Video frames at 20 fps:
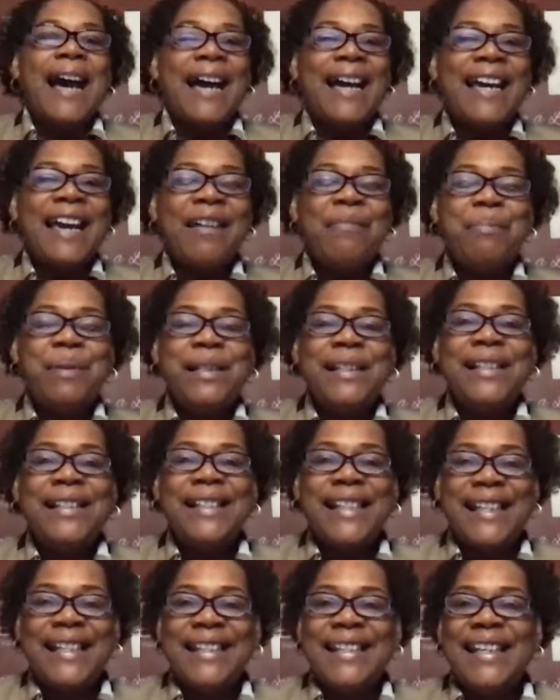I have been
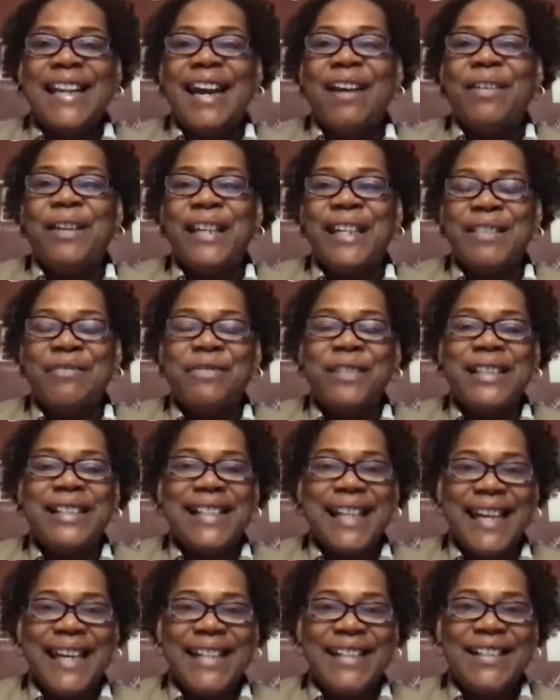sending out
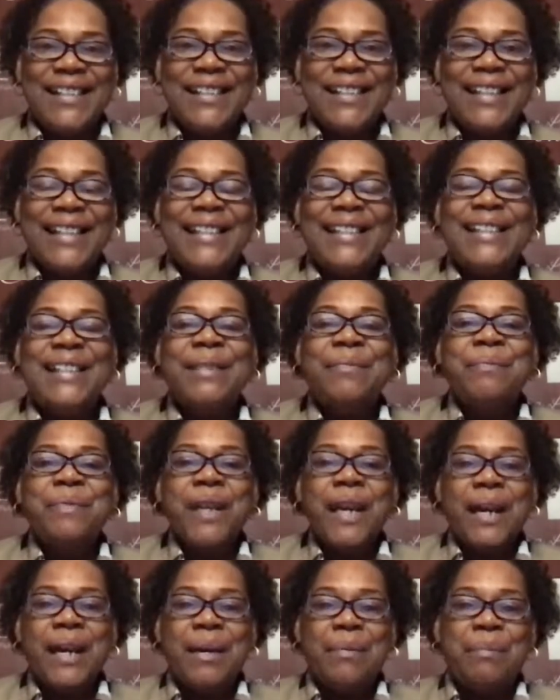invitations
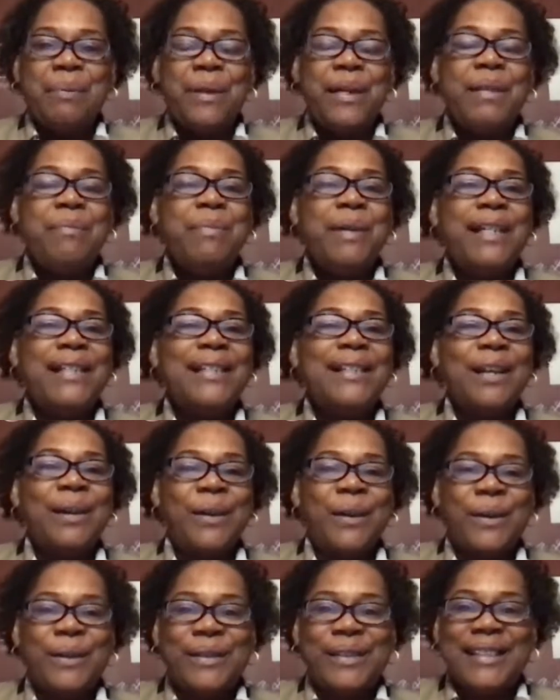uh, pretty much
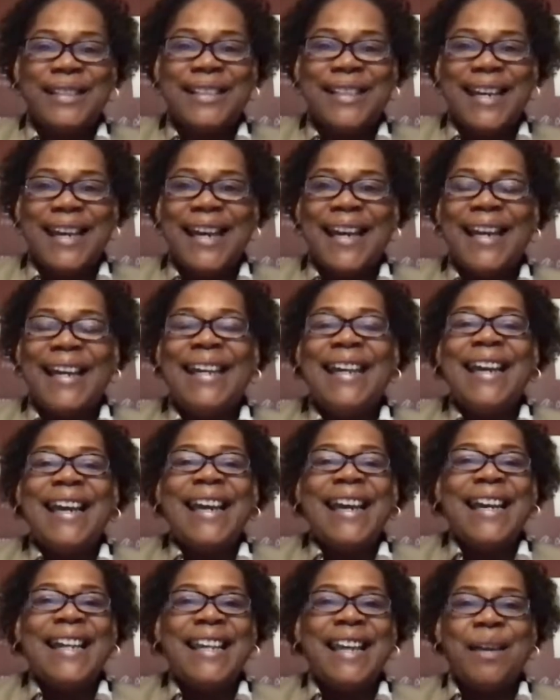all the day,
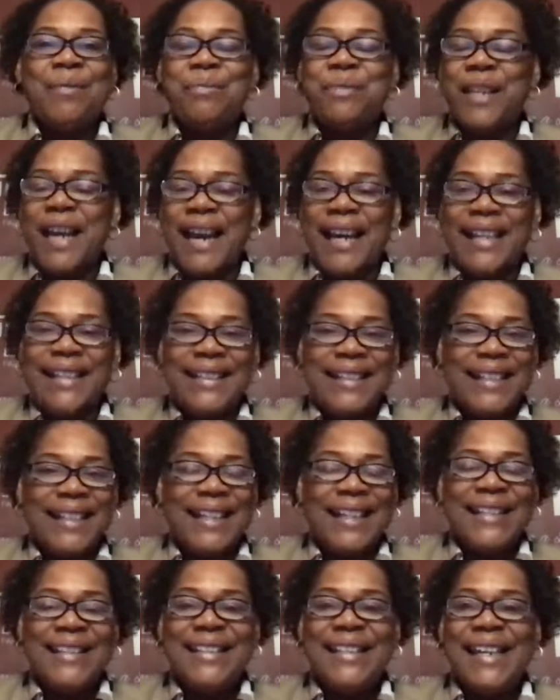and I'm not
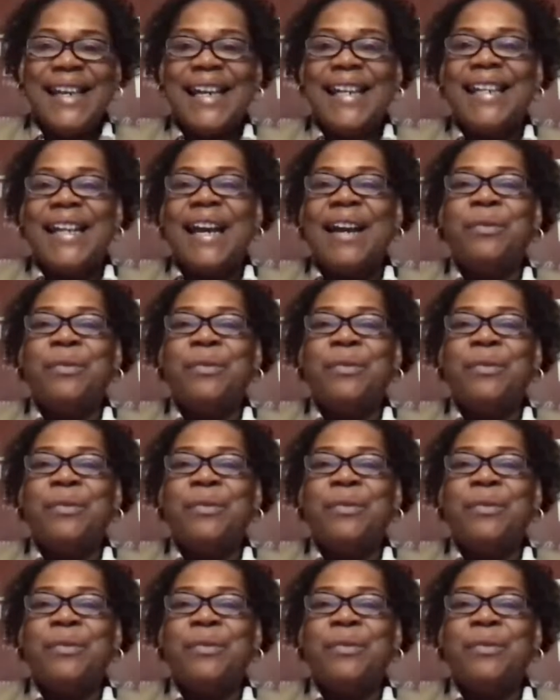done yet.